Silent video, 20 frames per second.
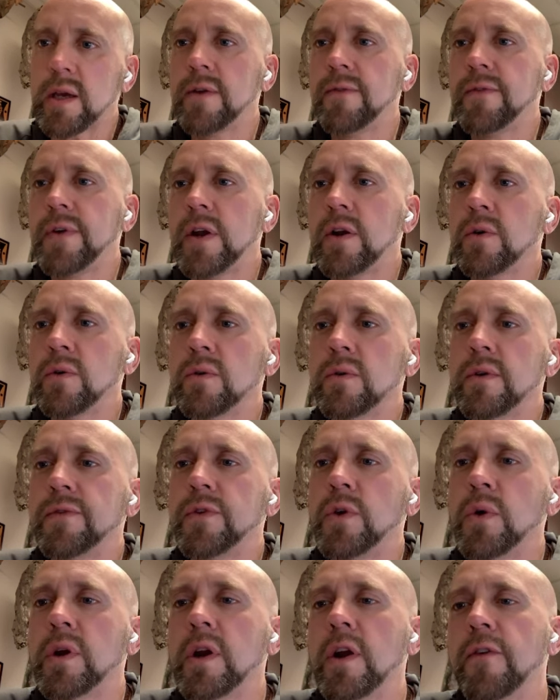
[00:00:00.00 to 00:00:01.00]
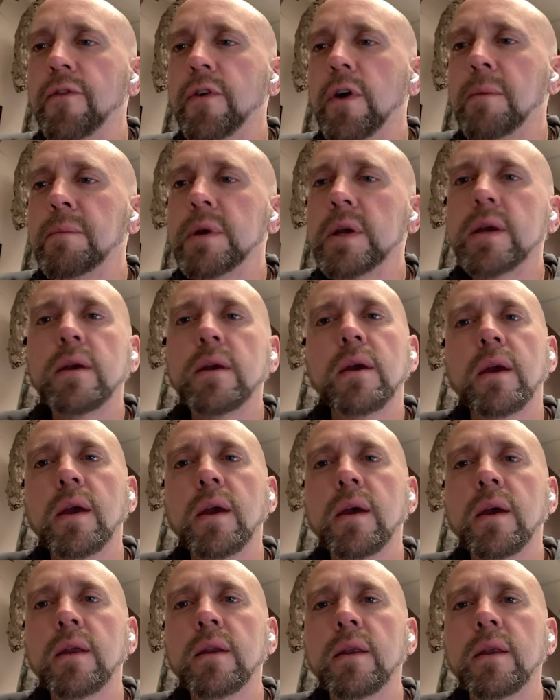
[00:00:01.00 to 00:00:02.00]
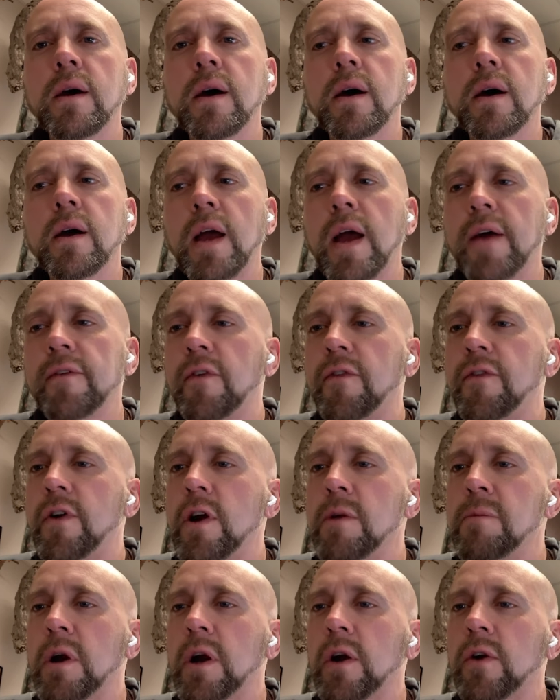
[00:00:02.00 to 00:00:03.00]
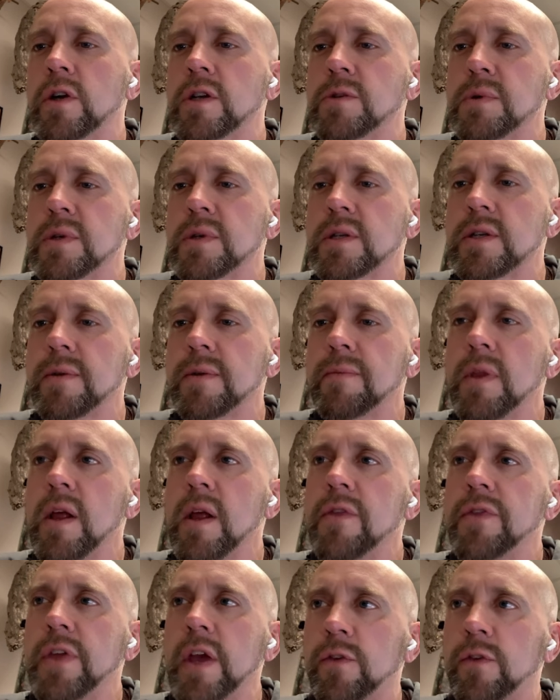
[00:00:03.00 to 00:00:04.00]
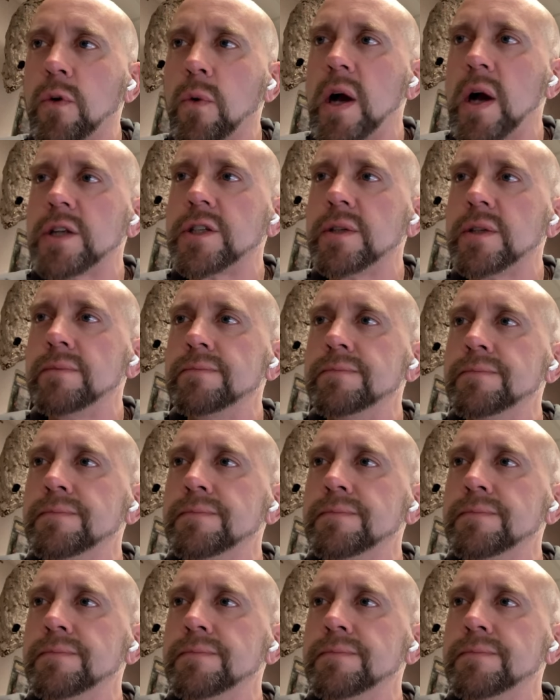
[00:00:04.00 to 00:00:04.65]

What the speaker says: If you don't hear from me, and have a very Merry Christmas. Thanks for watching.